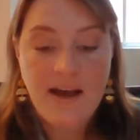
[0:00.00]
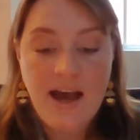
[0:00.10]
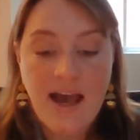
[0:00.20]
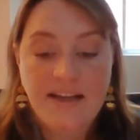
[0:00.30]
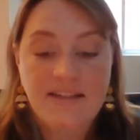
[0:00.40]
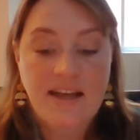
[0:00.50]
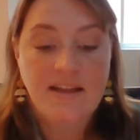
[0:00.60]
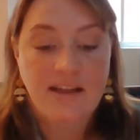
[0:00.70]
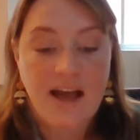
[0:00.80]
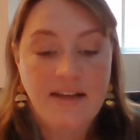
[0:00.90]
I extend the
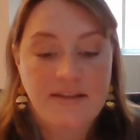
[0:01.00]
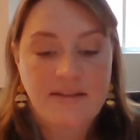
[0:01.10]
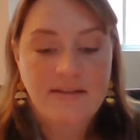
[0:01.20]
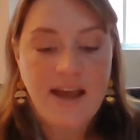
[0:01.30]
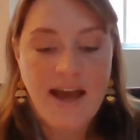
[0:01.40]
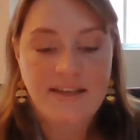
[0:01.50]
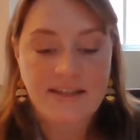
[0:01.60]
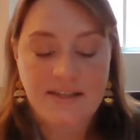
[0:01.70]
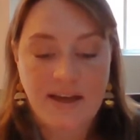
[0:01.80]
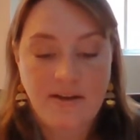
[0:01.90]
lines, add
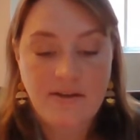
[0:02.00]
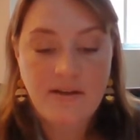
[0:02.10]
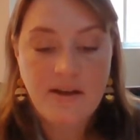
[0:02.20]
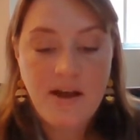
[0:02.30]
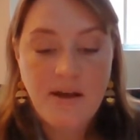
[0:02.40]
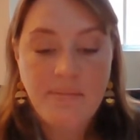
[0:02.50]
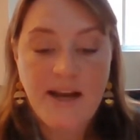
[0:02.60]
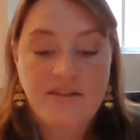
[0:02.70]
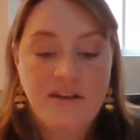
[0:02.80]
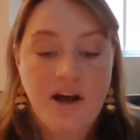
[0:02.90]
detail,
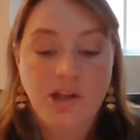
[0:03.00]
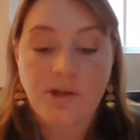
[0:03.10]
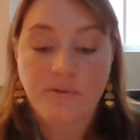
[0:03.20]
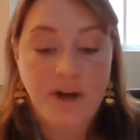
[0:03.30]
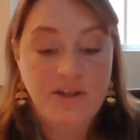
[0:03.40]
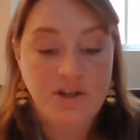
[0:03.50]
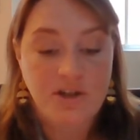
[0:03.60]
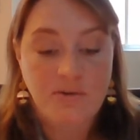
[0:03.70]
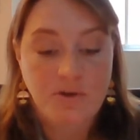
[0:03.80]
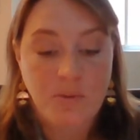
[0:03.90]
match the color of red she
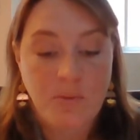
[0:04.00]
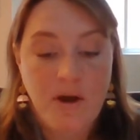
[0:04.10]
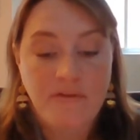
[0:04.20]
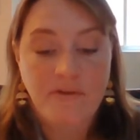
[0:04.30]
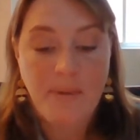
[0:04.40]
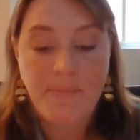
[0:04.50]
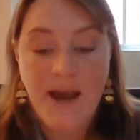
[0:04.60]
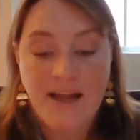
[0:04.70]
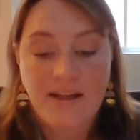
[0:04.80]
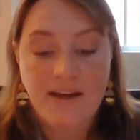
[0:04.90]
used with one from my
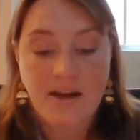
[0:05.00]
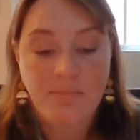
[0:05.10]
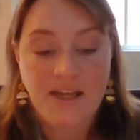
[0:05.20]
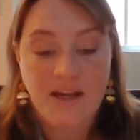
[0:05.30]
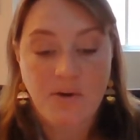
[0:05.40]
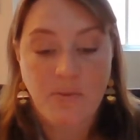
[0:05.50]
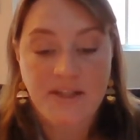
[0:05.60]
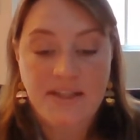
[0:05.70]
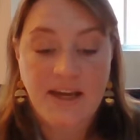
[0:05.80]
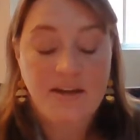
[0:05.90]
palette, and begin
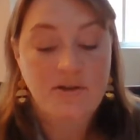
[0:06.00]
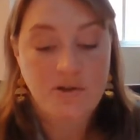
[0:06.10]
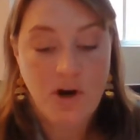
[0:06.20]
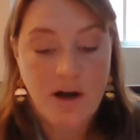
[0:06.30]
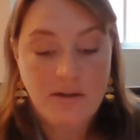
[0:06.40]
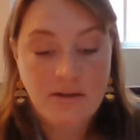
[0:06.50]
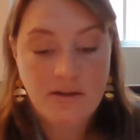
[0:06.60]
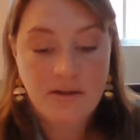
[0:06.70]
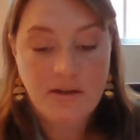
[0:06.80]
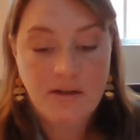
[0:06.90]
once again to draw.
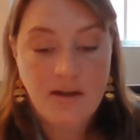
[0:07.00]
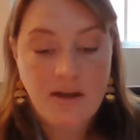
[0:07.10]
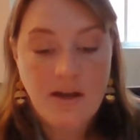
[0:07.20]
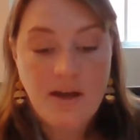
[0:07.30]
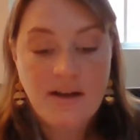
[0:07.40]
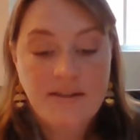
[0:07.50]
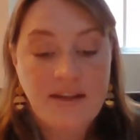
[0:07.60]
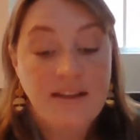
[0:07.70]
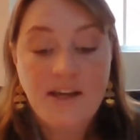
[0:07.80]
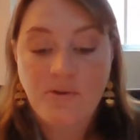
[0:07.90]

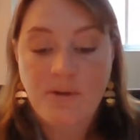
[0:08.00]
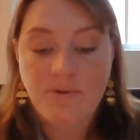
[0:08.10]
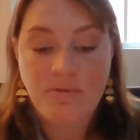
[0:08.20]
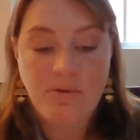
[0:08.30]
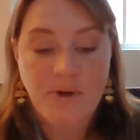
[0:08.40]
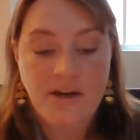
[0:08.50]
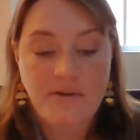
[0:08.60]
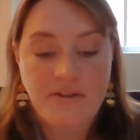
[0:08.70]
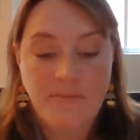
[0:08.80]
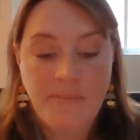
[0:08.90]
Sunlight creeps through the
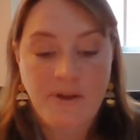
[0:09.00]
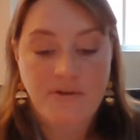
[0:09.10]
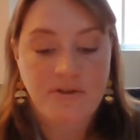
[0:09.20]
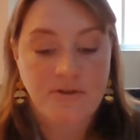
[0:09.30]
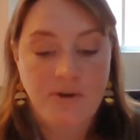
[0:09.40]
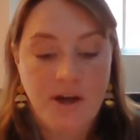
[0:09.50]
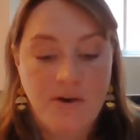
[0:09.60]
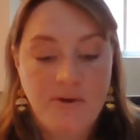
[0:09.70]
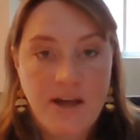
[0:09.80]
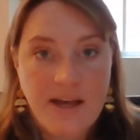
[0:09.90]
windows of my mother's
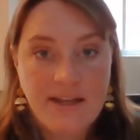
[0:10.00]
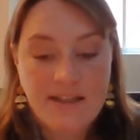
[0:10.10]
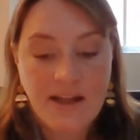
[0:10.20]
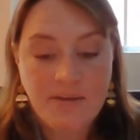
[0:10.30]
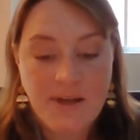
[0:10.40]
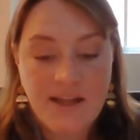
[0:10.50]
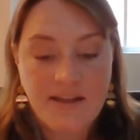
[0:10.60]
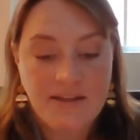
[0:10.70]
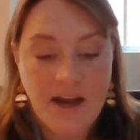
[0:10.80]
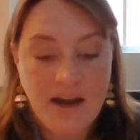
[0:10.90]
studio, telling me that
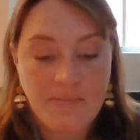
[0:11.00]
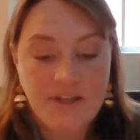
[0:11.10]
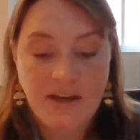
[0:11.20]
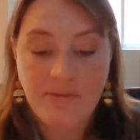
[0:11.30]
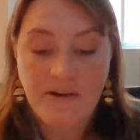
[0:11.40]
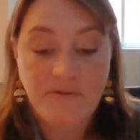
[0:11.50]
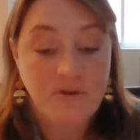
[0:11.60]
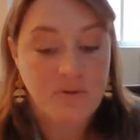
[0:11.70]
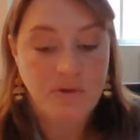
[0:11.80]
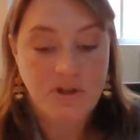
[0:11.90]
the time to get ready for
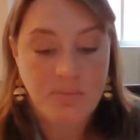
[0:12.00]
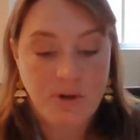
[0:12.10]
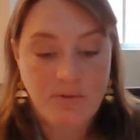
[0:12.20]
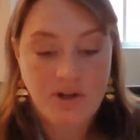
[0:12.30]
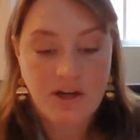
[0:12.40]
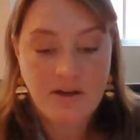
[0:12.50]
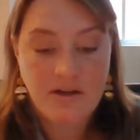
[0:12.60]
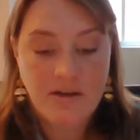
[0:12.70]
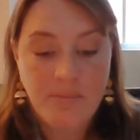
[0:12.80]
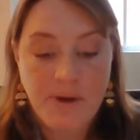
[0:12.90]
school is approaching,
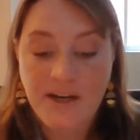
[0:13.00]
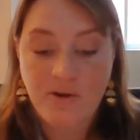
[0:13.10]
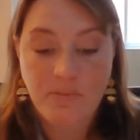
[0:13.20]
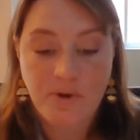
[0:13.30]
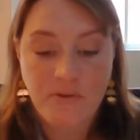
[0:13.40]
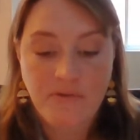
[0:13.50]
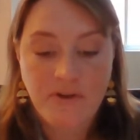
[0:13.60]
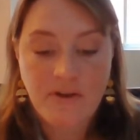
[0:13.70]
but I don't move.